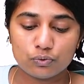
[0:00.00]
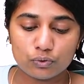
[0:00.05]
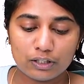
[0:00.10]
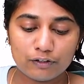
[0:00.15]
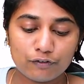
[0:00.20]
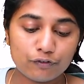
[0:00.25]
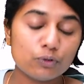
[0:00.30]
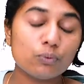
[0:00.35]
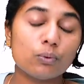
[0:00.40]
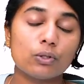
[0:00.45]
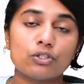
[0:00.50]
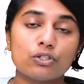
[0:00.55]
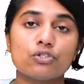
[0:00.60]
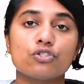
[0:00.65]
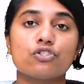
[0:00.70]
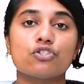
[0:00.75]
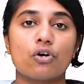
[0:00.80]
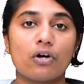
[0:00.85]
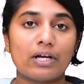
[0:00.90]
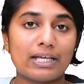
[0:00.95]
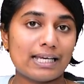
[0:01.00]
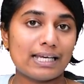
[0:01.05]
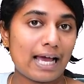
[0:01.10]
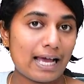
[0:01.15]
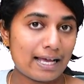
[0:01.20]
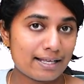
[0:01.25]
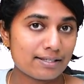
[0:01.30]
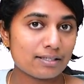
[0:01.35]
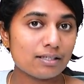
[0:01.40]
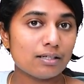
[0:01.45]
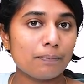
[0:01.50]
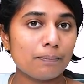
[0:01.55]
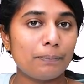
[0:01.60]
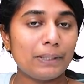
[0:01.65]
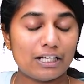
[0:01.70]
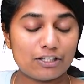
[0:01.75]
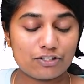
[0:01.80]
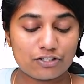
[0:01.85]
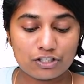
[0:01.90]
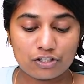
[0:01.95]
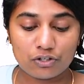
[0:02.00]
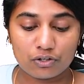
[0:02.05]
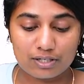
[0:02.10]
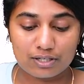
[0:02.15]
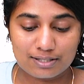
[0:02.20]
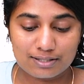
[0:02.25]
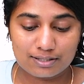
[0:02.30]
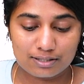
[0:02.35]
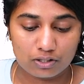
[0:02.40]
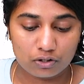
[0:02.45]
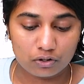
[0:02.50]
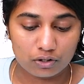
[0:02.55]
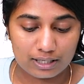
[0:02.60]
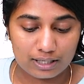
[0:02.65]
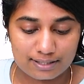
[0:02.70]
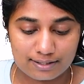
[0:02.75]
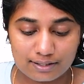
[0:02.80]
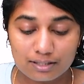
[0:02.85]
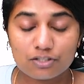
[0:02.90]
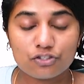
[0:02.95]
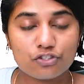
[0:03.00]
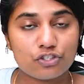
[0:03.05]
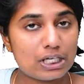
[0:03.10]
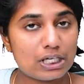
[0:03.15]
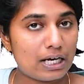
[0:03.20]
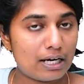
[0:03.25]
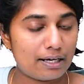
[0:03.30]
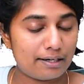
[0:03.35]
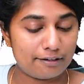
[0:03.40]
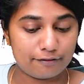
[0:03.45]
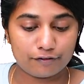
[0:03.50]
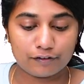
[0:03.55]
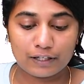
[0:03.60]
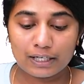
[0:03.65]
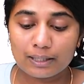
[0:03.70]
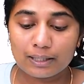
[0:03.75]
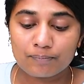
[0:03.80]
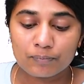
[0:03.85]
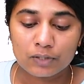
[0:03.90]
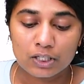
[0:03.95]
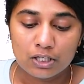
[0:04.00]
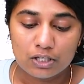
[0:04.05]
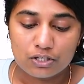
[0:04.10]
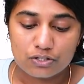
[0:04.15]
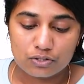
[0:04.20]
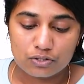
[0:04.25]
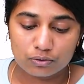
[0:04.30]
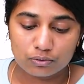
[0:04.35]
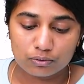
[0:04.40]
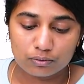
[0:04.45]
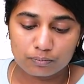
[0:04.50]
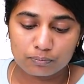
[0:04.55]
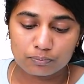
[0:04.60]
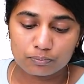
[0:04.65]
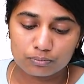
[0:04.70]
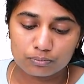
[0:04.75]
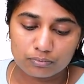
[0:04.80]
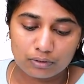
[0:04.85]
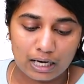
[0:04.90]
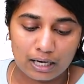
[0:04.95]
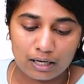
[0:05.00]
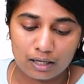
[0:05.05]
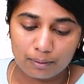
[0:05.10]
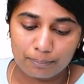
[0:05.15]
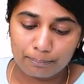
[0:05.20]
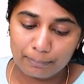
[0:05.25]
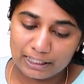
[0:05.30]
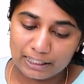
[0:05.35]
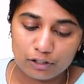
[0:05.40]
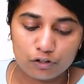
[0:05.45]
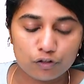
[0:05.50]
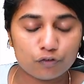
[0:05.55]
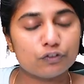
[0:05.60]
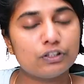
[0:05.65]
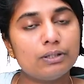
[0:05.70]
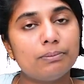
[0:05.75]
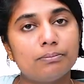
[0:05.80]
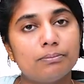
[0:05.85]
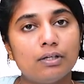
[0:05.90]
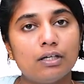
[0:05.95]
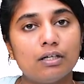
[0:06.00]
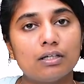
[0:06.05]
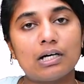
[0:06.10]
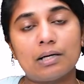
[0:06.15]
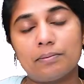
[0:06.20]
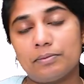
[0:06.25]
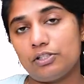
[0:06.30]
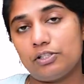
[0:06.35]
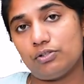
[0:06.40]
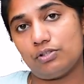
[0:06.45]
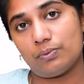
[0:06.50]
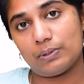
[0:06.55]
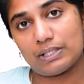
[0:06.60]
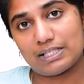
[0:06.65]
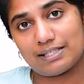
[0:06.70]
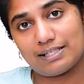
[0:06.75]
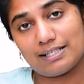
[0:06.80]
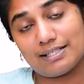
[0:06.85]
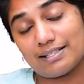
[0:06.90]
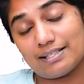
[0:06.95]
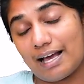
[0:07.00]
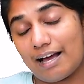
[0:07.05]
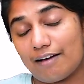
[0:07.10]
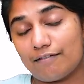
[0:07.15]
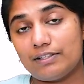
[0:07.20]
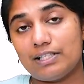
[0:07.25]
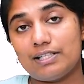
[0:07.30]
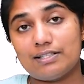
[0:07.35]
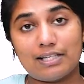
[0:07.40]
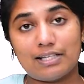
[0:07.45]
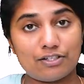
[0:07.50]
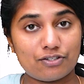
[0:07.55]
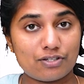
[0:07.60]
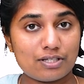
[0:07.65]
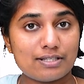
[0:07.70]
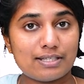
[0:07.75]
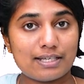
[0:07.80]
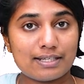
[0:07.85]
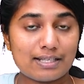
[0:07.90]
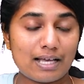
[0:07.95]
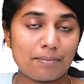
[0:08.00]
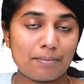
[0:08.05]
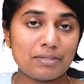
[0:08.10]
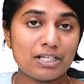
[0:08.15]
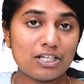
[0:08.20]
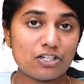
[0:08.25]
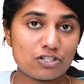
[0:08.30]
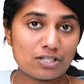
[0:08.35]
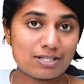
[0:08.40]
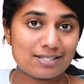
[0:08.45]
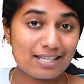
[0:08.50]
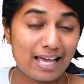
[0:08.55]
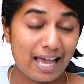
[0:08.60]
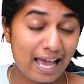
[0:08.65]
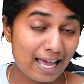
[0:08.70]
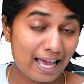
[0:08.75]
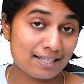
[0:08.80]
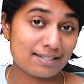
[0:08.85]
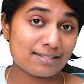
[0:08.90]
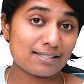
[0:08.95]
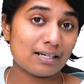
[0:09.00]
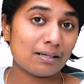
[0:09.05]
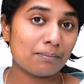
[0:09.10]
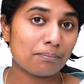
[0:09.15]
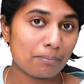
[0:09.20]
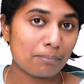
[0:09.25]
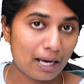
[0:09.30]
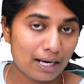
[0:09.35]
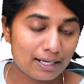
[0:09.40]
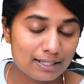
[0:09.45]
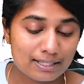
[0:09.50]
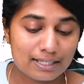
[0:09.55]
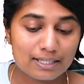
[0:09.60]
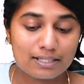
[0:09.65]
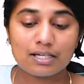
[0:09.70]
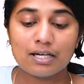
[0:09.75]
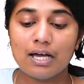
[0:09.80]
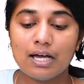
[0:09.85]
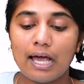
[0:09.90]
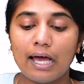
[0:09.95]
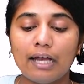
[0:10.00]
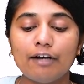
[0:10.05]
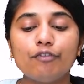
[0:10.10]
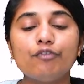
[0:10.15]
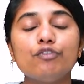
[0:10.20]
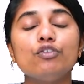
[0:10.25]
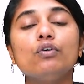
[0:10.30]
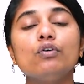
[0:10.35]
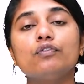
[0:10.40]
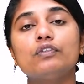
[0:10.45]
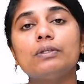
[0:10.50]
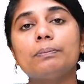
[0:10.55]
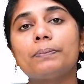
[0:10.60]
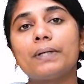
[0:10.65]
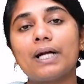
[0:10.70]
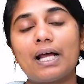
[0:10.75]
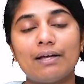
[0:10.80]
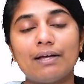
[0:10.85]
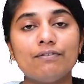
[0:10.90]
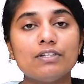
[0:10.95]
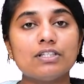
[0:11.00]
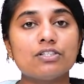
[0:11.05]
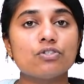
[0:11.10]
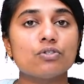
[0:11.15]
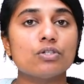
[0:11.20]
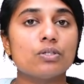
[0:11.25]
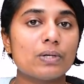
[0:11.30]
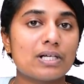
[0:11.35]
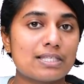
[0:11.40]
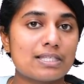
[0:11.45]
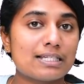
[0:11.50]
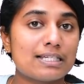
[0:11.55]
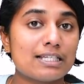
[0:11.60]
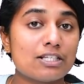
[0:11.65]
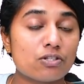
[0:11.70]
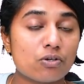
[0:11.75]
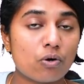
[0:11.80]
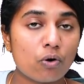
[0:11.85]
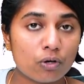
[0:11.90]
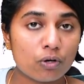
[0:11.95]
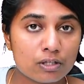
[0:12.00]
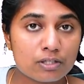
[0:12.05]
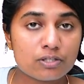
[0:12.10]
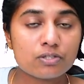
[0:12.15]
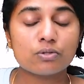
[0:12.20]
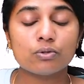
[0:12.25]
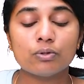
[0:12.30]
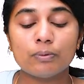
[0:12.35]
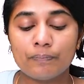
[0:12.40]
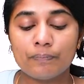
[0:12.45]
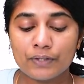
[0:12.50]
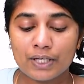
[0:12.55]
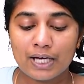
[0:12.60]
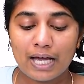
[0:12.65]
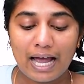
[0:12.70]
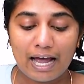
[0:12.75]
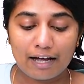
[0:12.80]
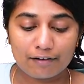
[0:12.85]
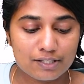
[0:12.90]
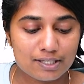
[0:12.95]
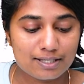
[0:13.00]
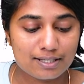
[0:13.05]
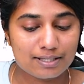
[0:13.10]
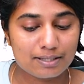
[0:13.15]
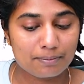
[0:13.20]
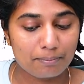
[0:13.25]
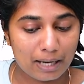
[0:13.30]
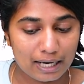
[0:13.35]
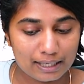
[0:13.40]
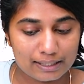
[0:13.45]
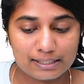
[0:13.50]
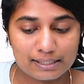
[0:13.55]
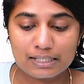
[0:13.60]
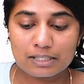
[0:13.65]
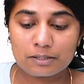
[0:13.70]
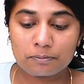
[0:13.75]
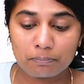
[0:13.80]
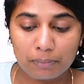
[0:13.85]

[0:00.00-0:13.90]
if you want to join as a PhD or as a JRF, right? So many of the government universities have these entrance examinations as a mandate, and few of the private universities also have this as a mandate,